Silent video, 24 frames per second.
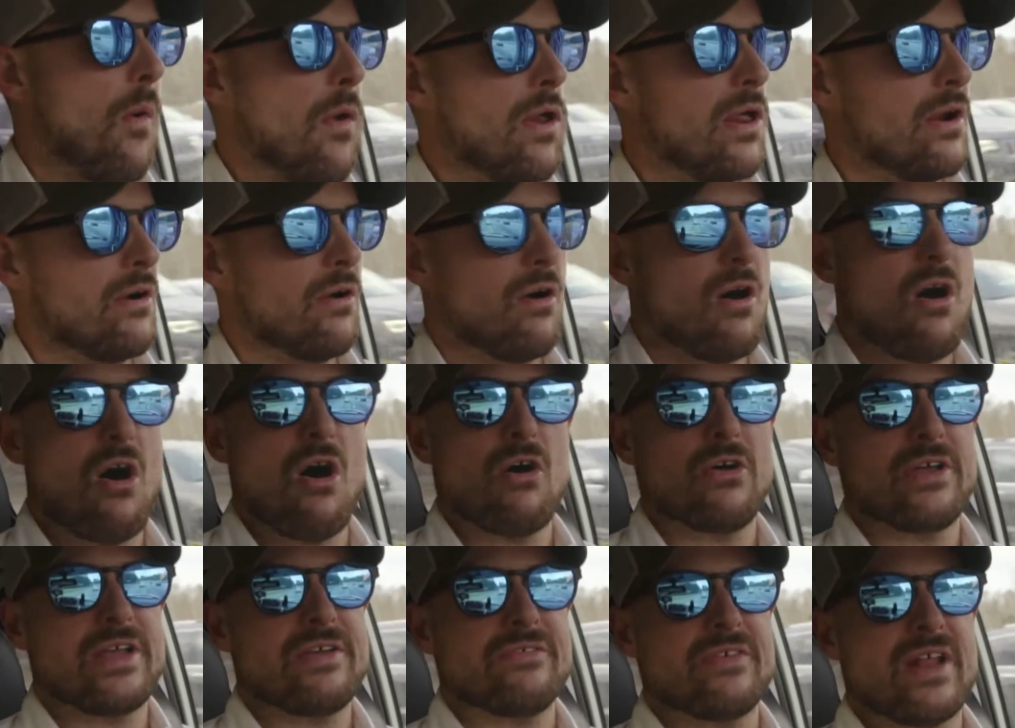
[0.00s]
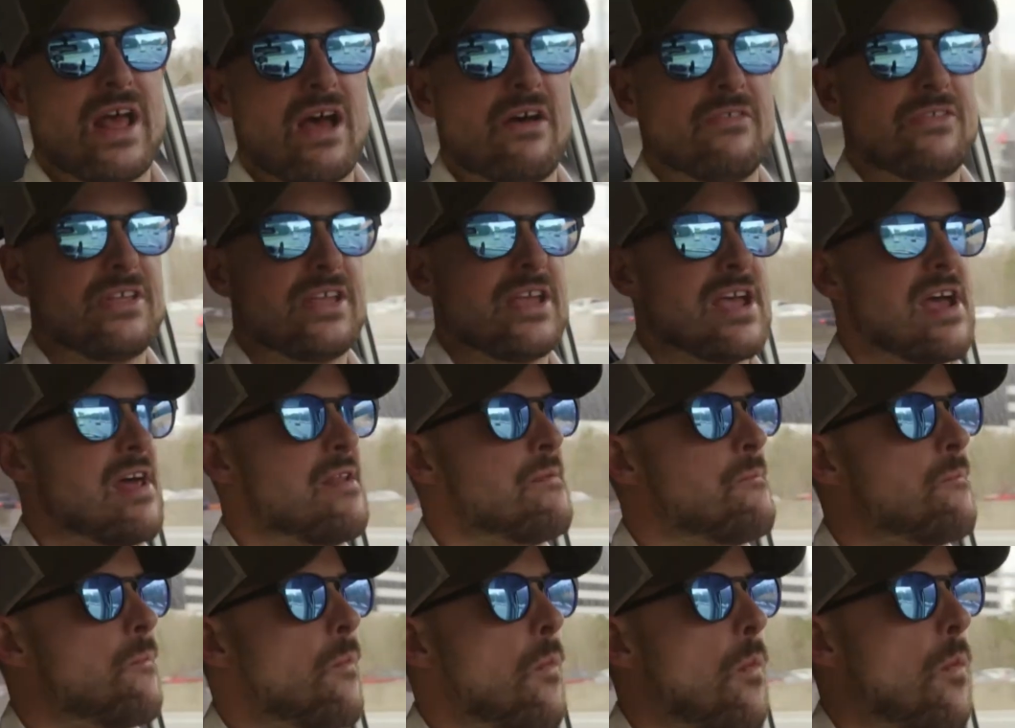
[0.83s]
It'll all even out in the end.
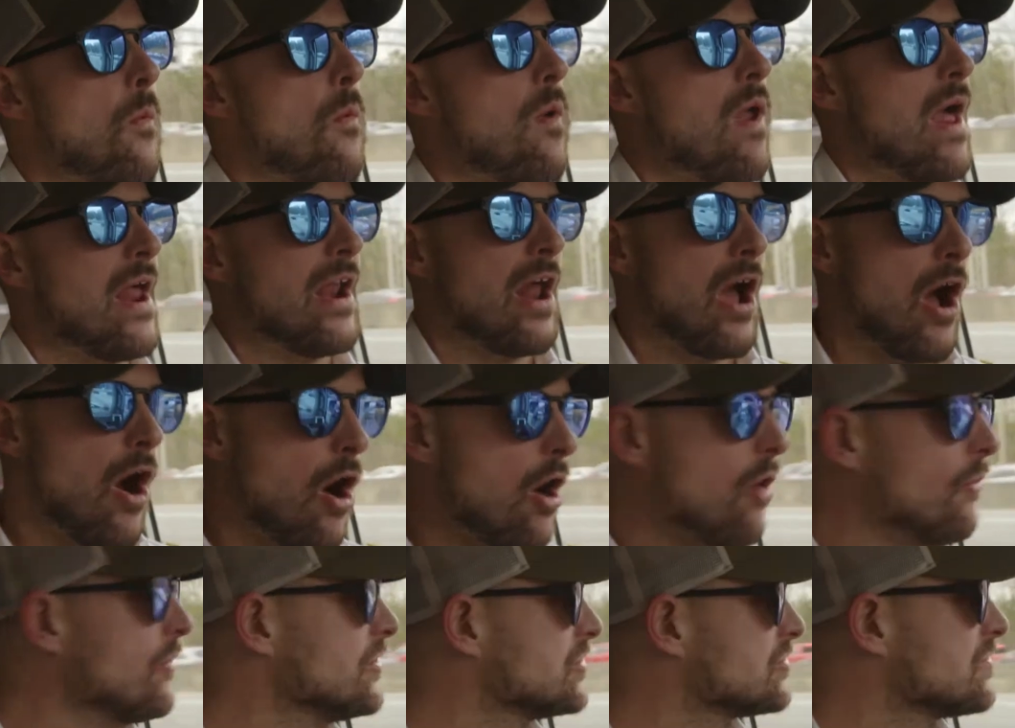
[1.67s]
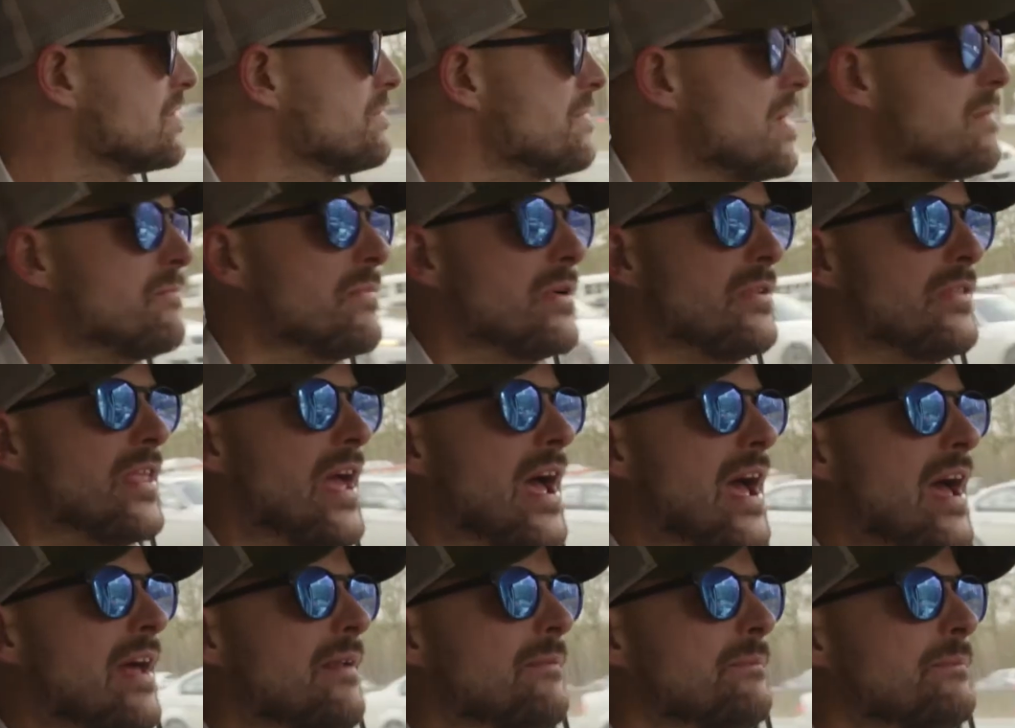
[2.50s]
And I always remembered
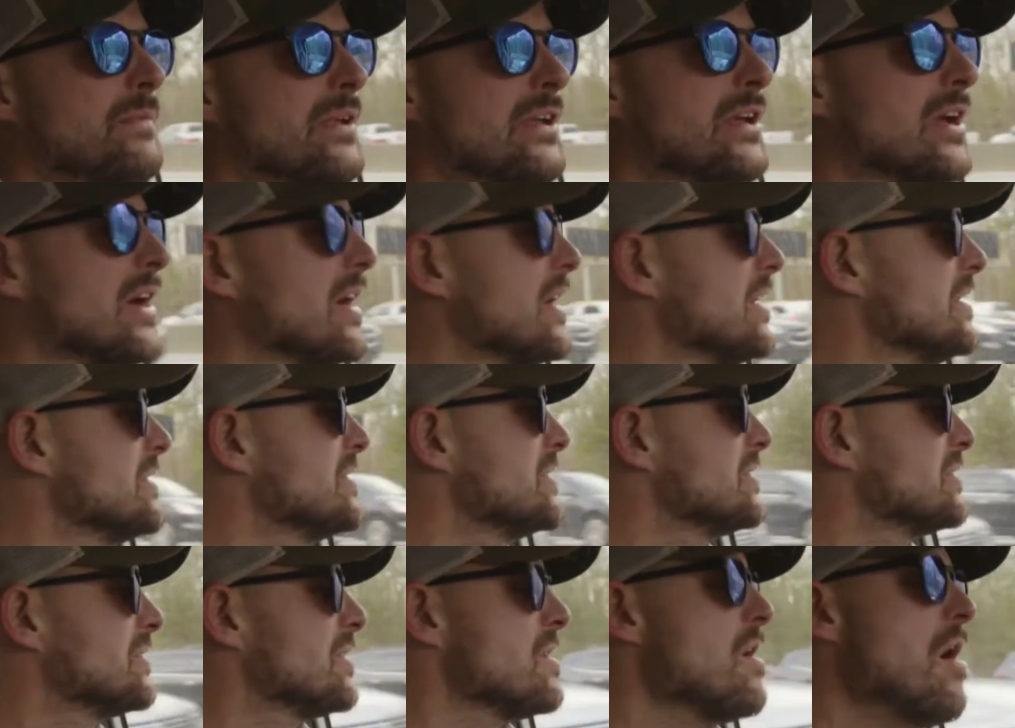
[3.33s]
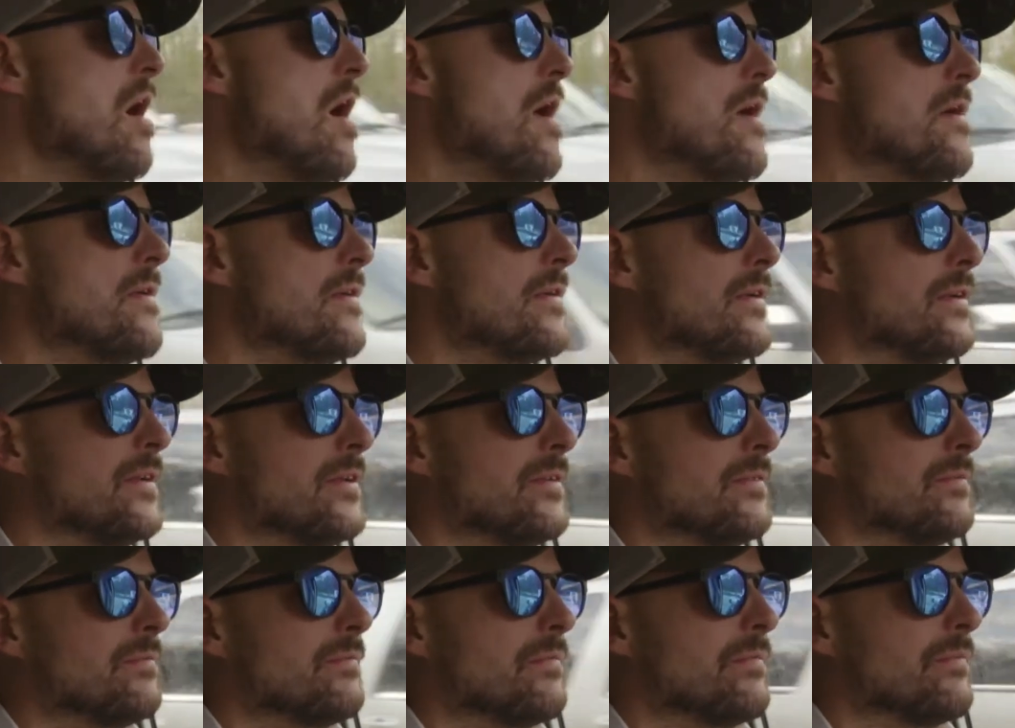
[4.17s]
that because,
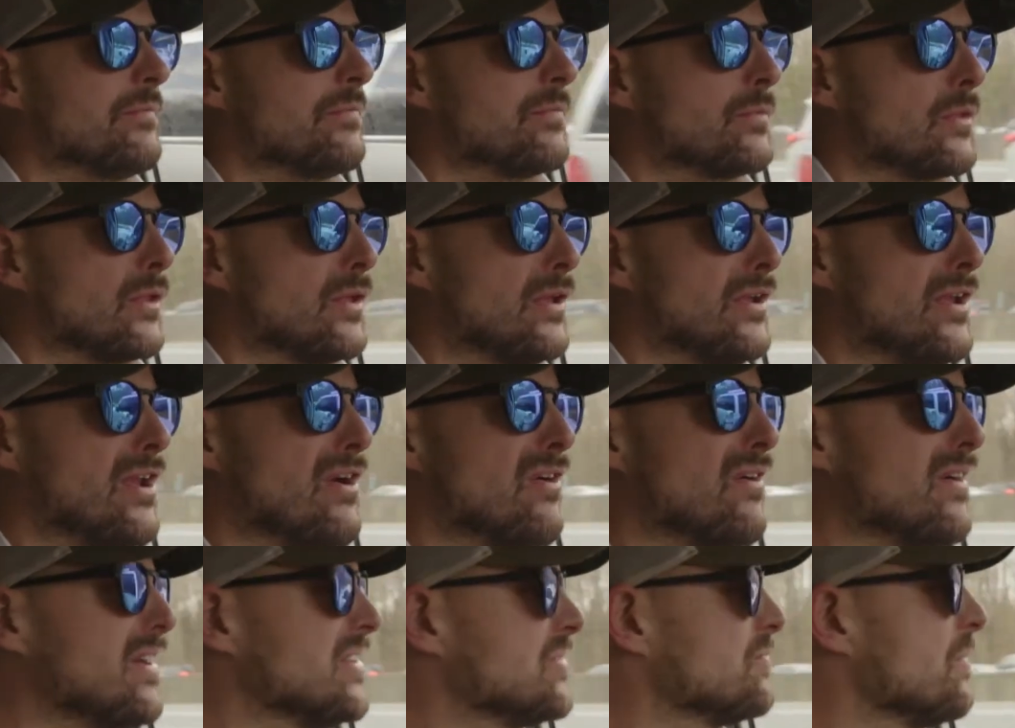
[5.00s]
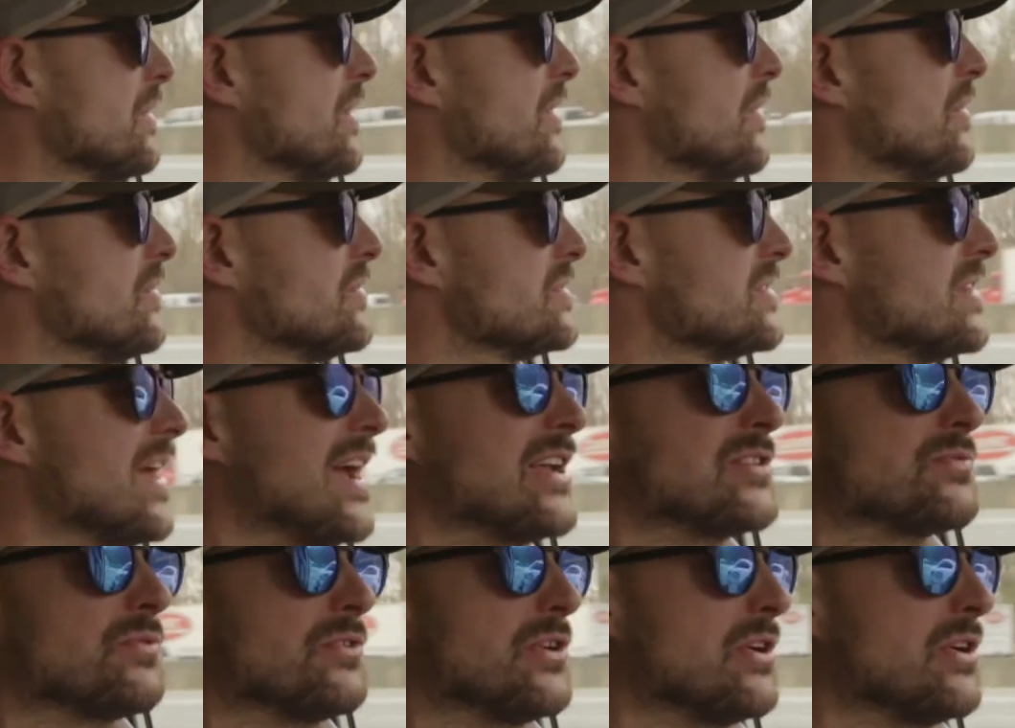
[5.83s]
it's one of those nights where